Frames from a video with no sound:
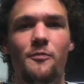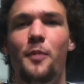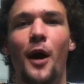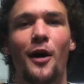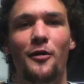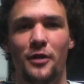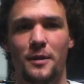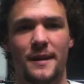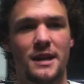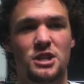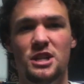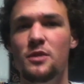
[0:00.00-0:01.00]
perfect
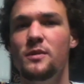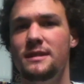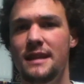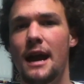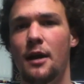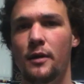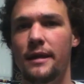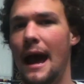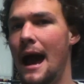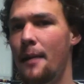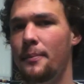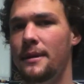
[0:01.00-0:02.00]
because she was there when
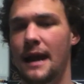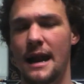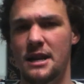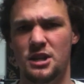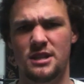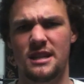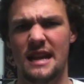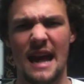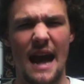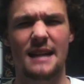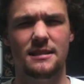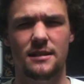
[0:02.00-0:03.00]
that happened, and it
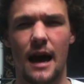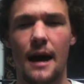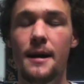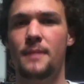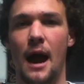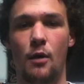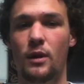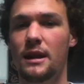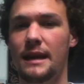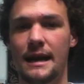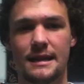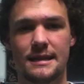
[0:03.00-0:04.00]
adds a lot. I
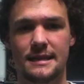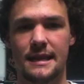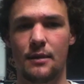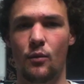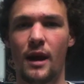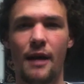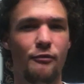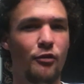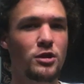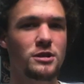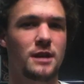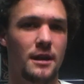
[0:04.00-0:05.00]
really like the scene. When I
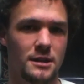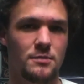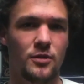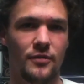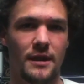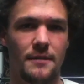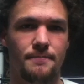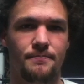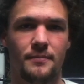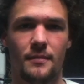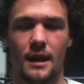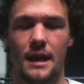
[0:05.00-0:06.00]
first saw this movie,
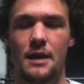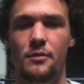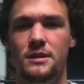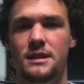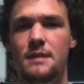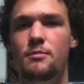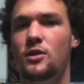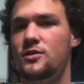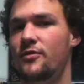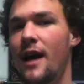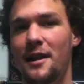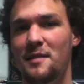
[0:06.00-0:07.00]
it was the
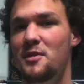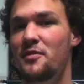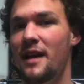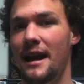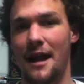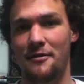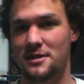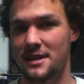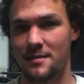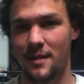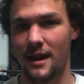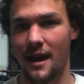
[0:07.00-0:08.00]
most violent movie I'd ever
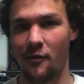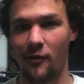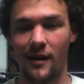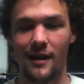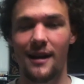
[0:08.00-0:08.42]
seen in my life,